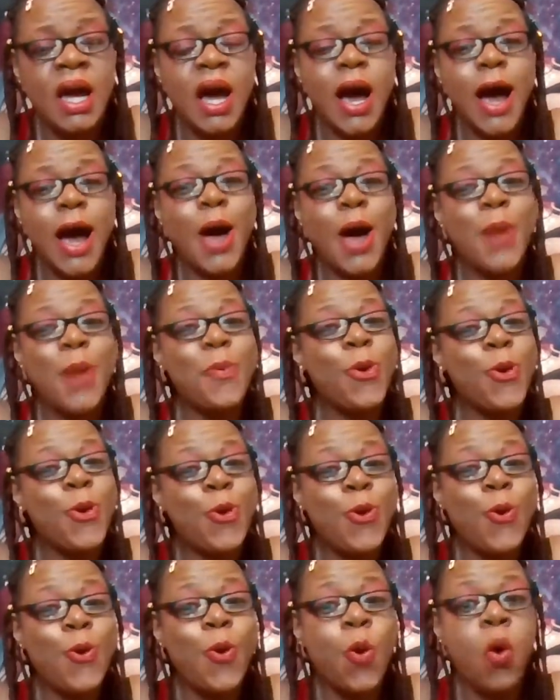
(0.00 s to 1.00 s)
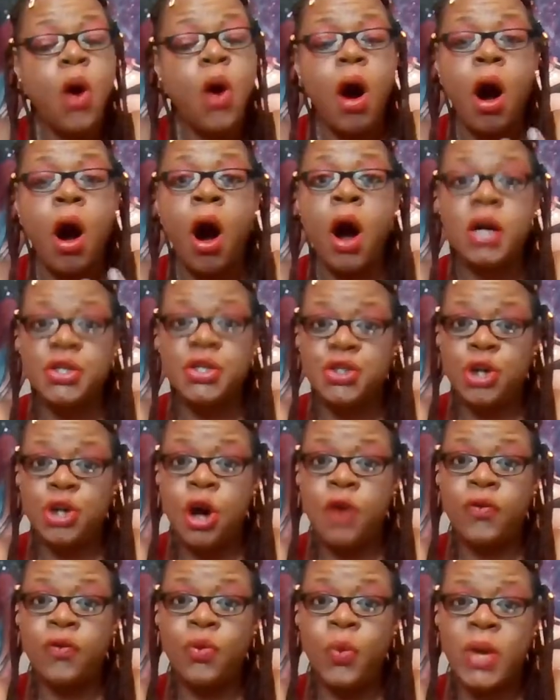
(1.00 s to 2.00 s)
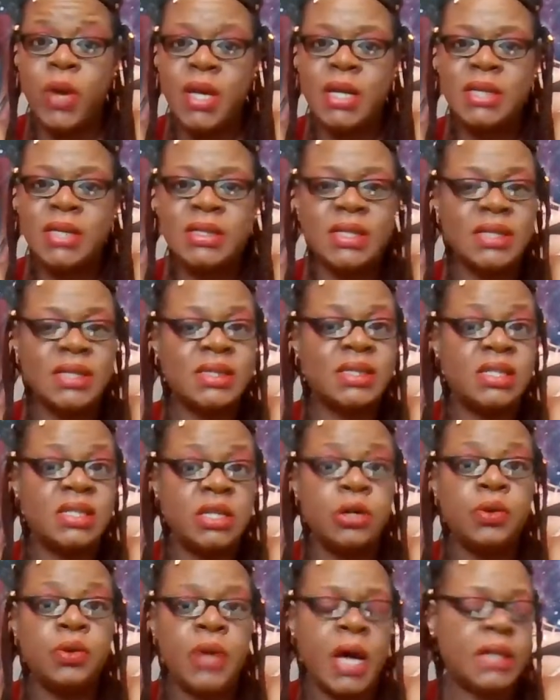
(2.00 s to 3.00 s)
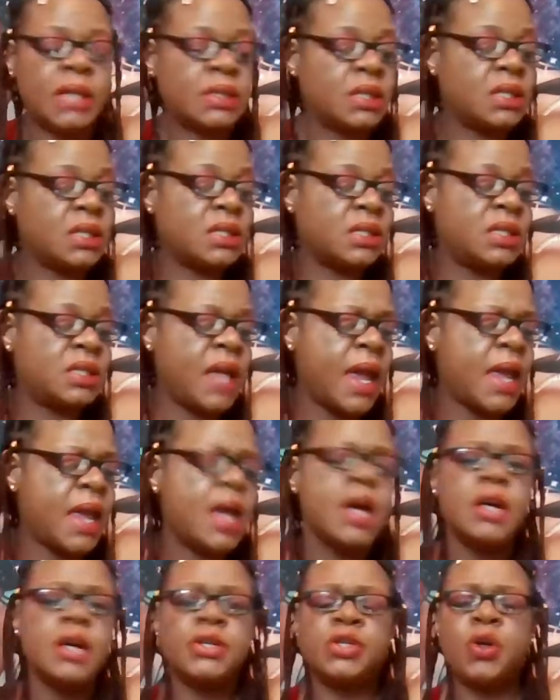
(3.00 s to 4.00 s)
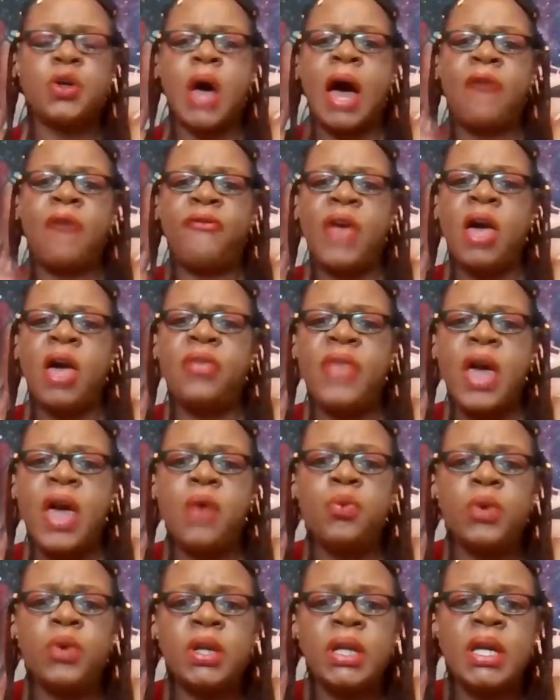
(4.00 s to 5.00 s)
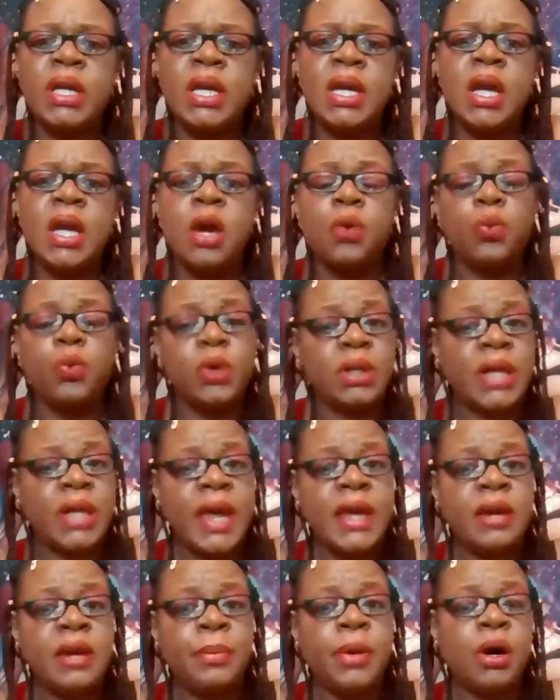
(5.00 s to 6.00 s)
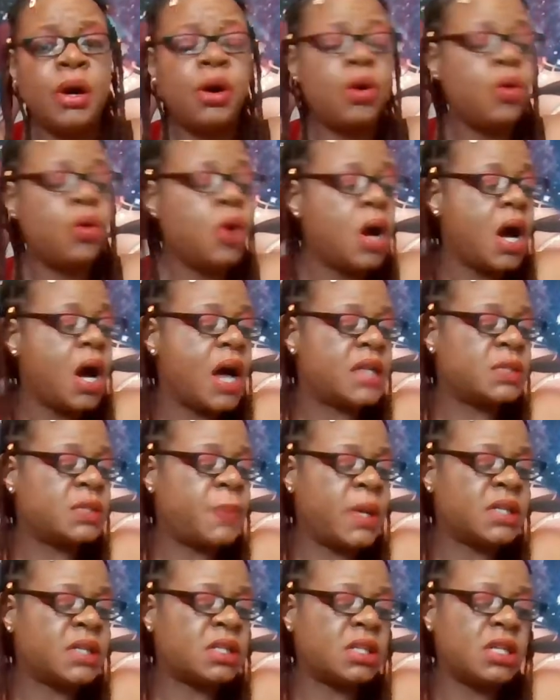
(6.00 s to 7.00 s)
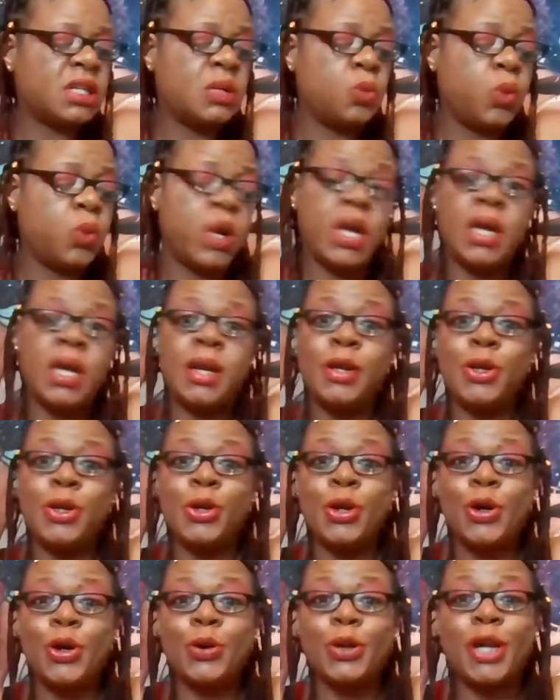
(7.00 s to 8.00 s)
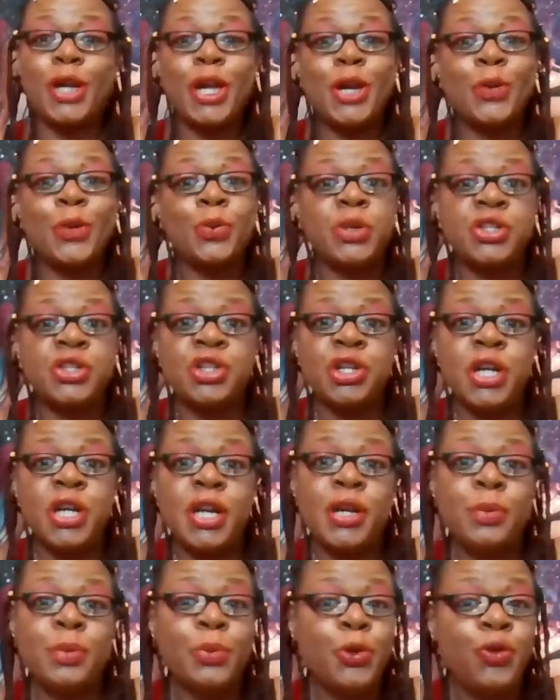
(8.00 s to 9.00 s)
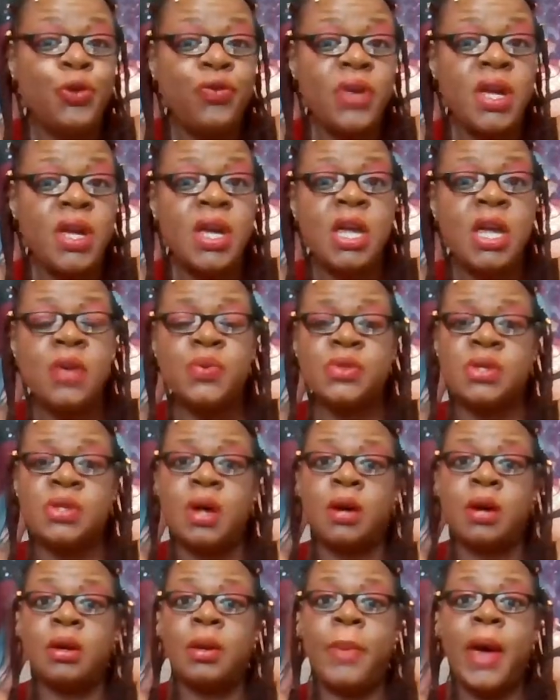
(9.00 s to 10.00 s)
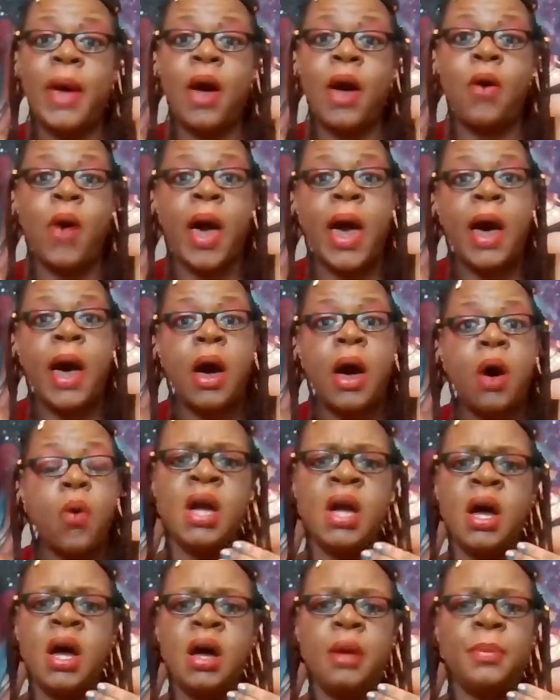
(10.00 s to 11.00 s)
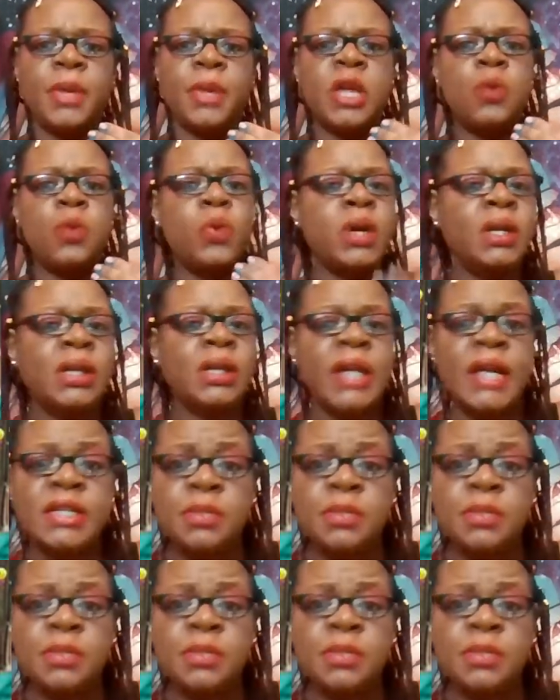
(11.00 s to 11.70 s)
who are Jehovah's Witnesses still now to this day. So I found that really relatable, especially when, King Richard in the movie, he was talking about how he wouldn't let